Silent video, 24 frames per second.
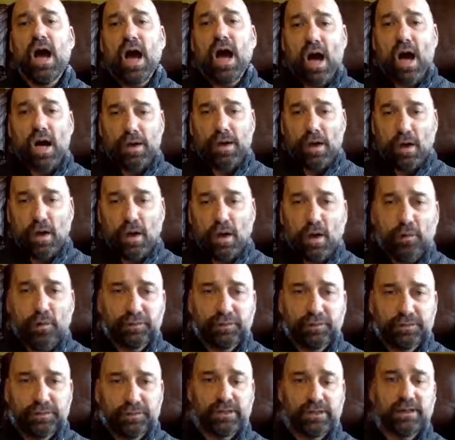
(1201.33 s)
And
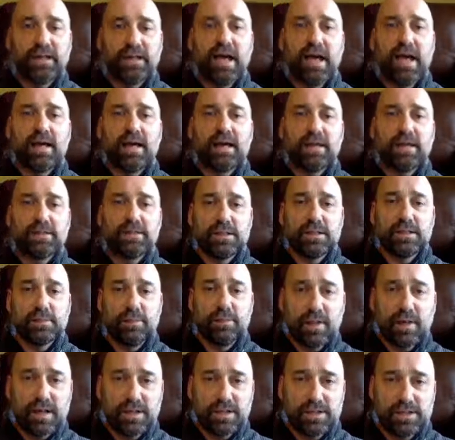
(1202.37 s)
often a
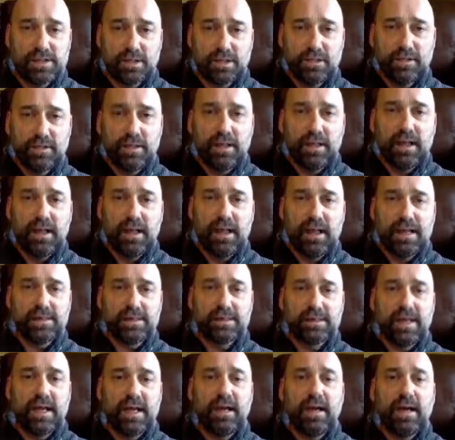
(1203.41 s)
depression
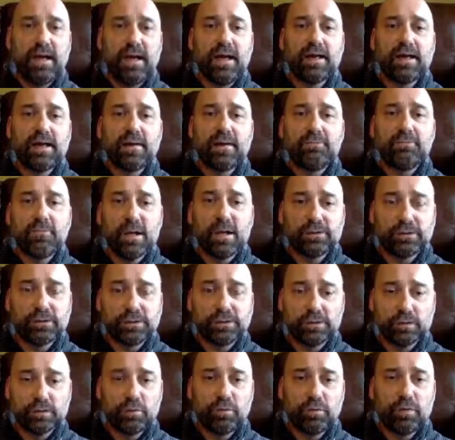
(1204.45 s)
is a, an
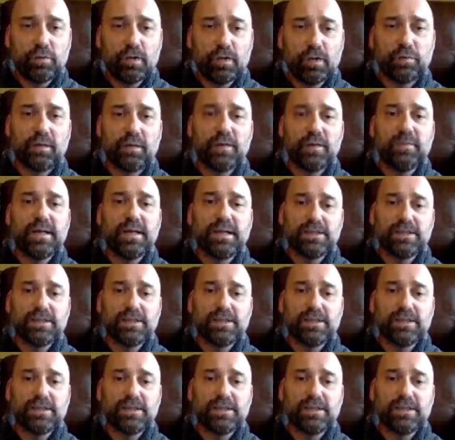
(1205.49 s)
emotional problem.